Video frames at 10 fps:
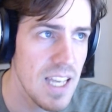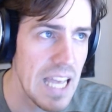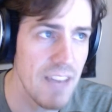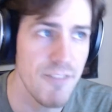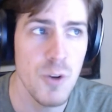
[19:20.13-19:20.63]

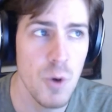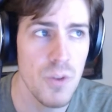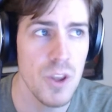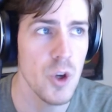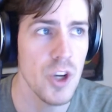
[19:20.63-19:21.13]
if you don't
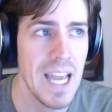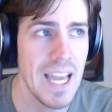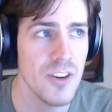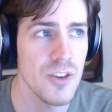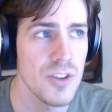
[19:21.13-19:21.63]
think you can
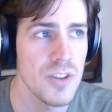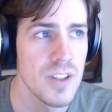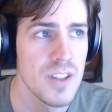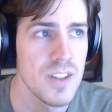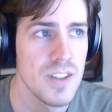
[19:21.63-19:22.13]
handle
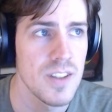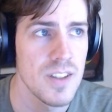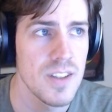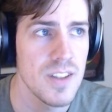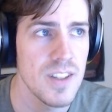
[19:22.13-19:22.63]

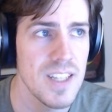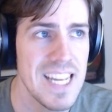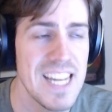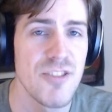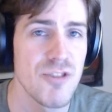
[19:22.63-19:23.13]

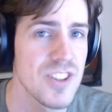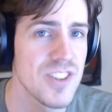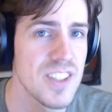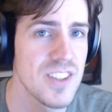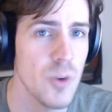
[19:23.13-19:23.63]

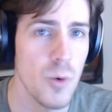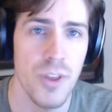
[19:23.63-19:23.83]
inferences or